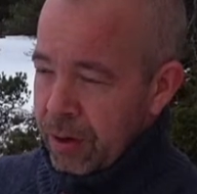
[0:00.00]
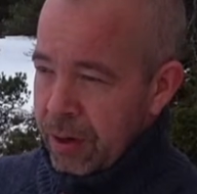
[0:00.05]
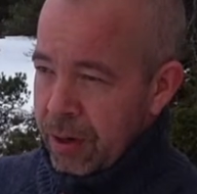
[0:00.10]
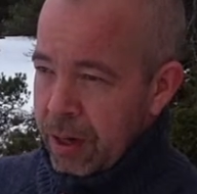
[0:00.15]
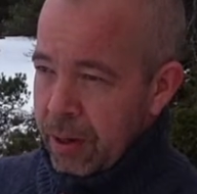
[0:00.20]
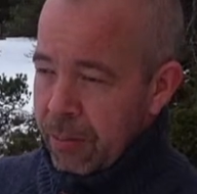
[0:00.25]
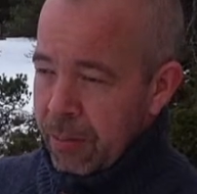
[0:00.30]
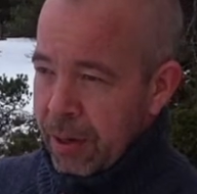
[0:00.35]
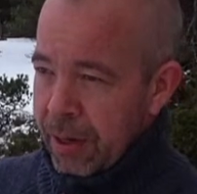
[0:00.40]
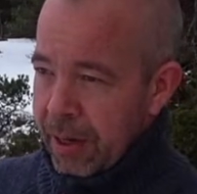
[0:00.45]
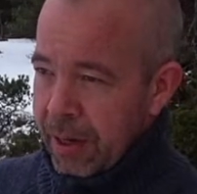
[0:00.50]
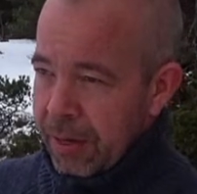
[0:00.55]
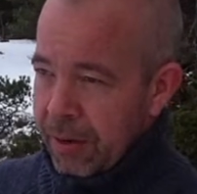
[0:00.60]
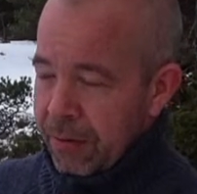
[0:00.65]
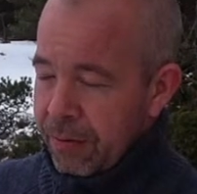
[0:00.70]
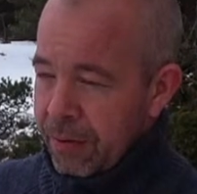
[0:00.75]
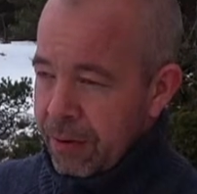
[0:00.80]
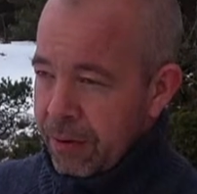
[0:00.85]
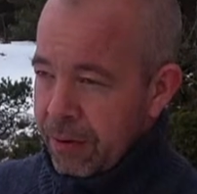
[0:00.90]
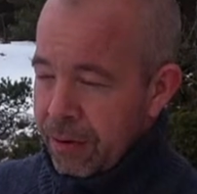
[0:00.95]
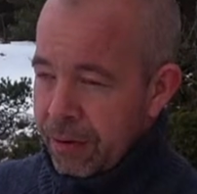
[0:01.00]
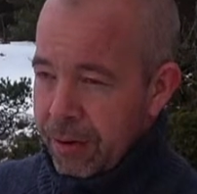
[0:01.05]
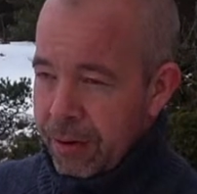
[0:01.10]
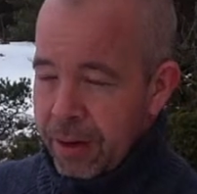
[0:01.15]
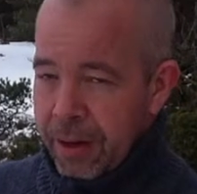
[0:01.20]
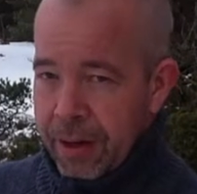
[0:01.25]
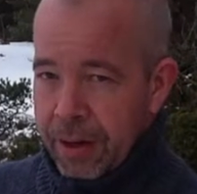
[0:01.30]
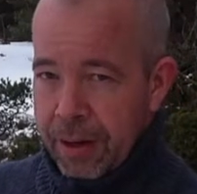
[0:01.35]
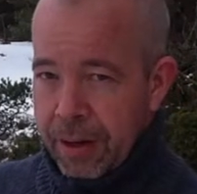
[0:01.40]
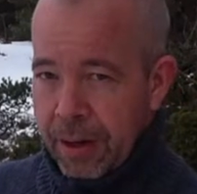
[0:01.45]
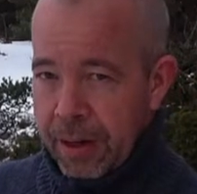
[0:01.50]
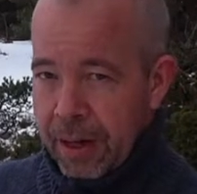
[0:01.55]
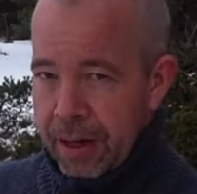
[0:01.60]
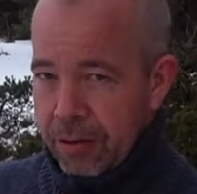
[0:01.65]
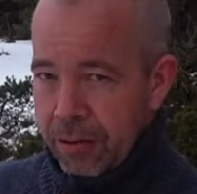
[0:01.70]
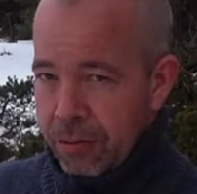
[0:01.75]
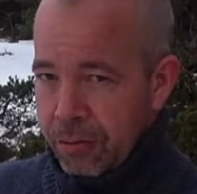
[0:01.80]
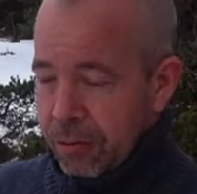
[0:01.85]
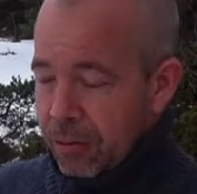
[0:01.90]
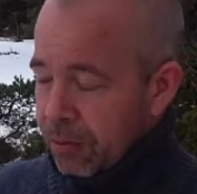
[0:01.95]
I believed on the Air
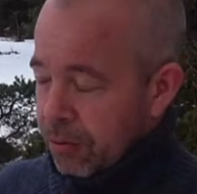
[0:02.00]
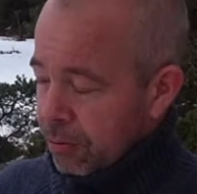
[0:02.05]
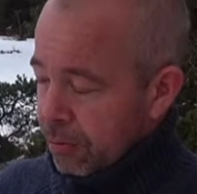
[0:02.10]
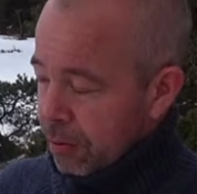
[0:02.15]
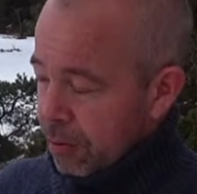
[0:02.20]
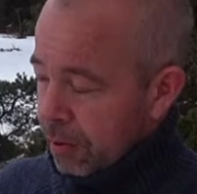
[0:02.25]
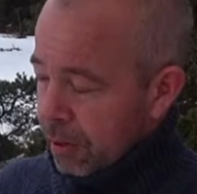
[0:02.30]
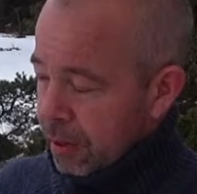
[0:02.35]
2 controller